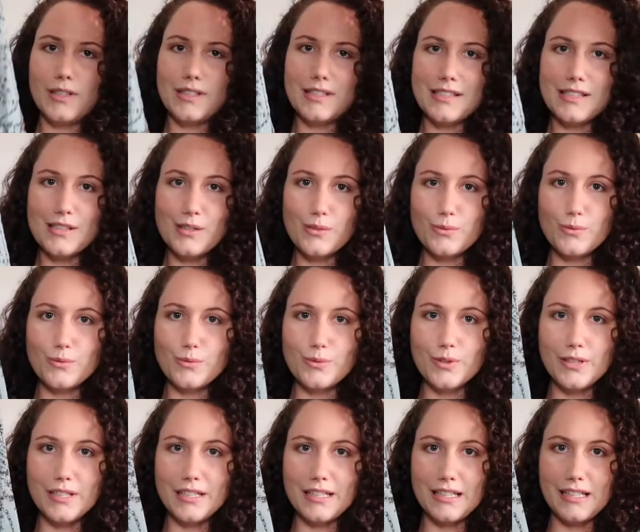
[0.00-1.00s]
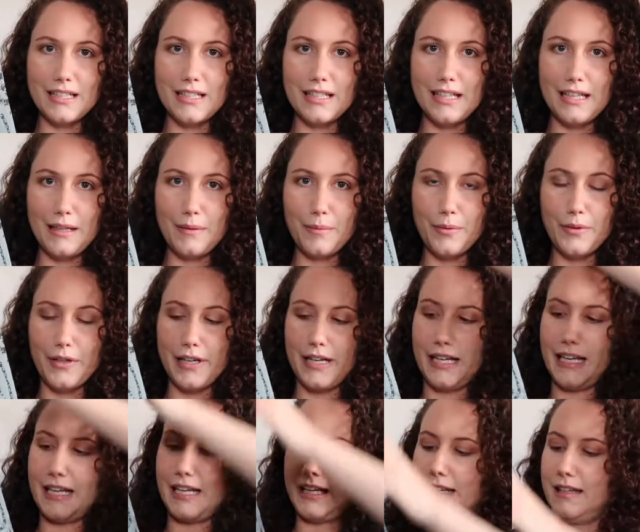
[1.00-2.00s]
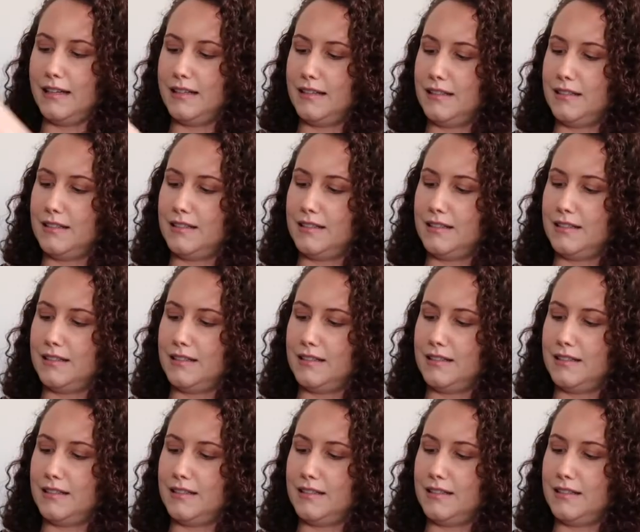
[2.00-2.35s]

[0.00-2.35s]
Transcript: this is really pretty.